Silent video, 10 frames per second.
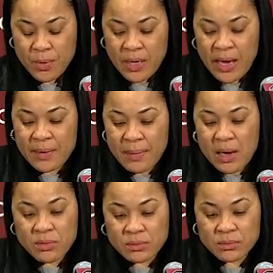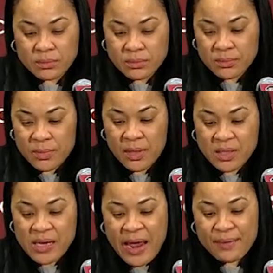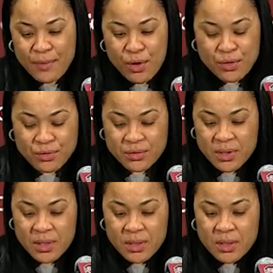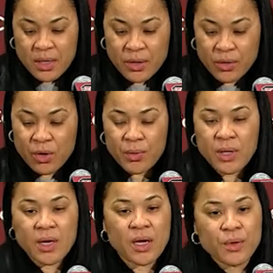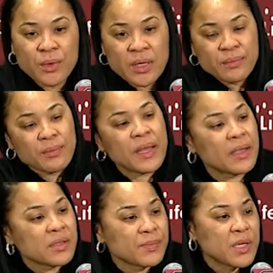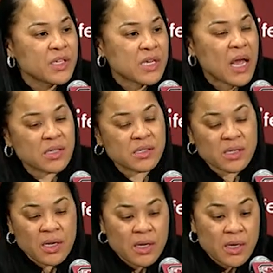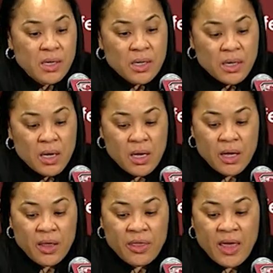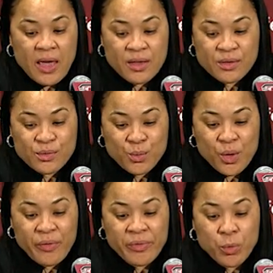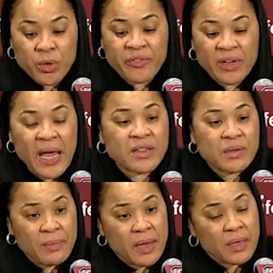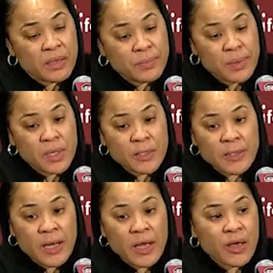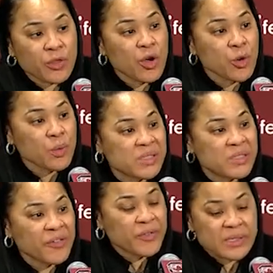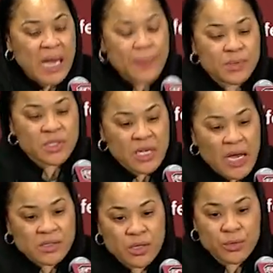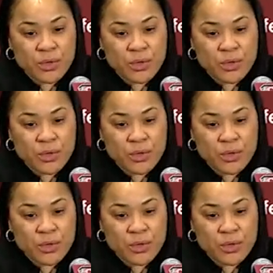came out in attack mode. I thought we didn't make as many shots that we would have liked to make, but I thought it was different types of shots. There